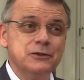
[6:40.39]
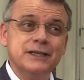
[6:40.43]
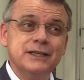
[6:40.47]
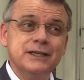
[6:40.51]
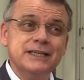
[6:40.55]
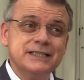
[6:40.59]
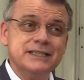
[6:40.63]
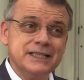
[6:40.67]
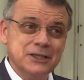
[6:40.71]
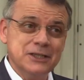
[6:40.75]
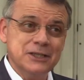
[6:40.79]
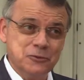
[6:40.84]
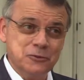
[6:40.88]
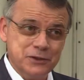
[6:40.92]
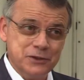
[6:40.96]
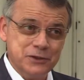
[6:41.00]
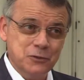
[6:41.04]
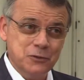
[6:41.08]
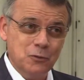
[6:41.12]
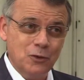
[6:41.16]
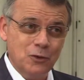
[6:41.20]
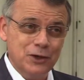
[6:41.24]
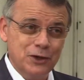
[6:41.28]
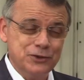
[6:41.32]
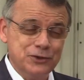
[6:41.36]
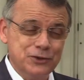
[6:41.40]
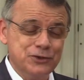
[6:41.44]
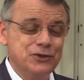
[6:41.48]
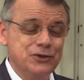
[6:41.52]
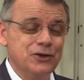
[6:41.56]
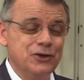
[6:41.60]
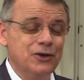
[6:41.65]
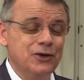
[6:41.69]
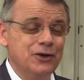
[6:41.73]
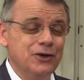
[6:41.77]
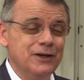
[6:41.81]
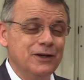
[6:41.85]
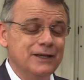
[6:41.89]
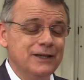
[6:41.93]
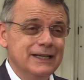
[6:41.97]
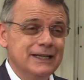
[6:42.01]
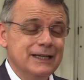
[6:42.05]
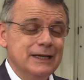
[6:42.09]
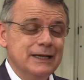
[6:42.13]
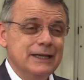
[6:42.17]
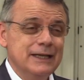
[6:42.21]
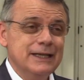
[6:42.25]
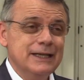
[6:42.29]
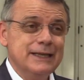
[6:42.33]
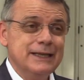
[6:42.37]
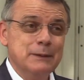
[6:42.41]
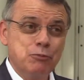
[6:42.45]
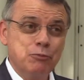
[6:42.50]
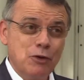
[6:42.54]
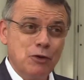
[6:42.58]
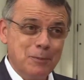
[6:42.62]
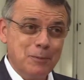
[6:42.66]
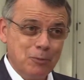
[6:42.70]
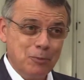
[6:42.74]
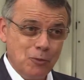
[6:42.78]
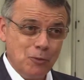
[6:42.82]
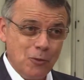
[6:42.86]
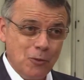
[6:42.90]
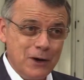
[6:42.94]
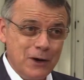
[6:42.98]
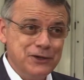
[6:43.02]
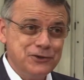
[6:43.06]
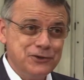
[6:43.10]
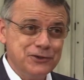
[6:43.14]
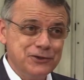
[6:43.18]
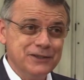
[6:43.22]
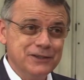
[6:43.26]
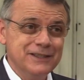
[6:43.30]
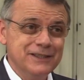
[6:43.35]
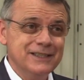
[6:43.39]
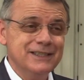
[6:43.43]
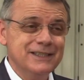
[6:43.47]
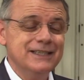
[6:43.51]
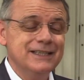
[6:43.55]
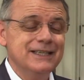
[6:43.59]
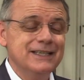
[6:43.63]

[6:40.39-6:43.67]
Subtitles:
So I think it's interest in Ouachita, the preparation,